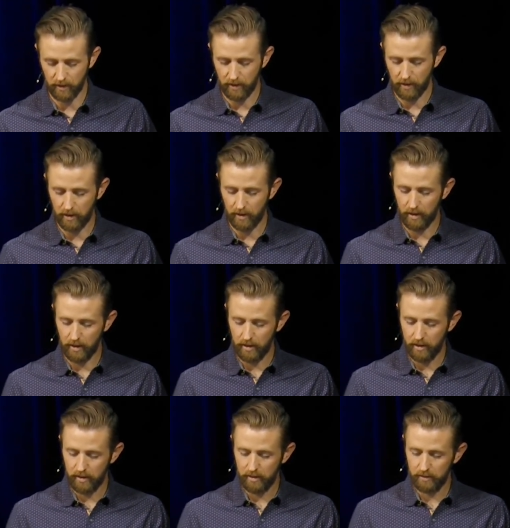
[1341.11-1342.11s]

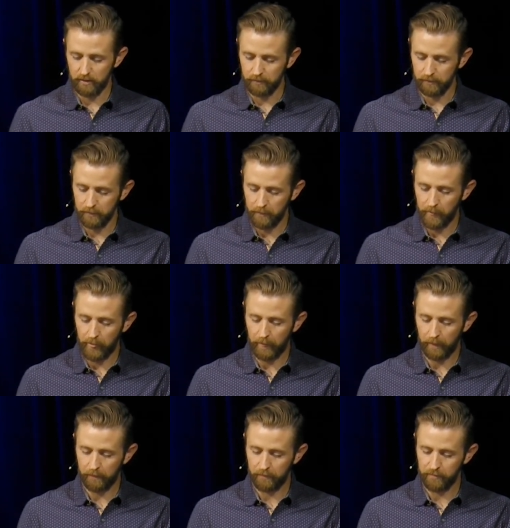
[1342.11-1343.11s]

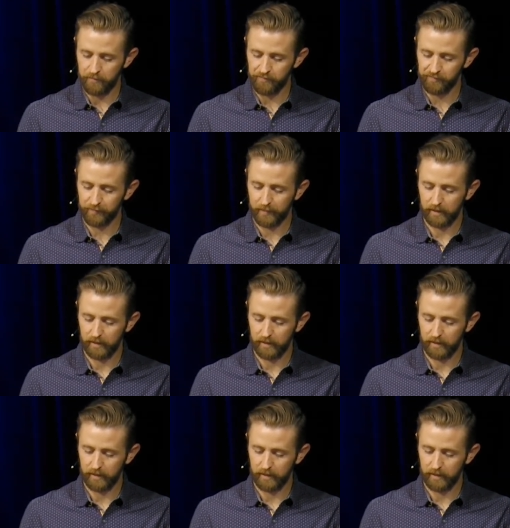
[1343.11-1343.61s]
Nothing is said.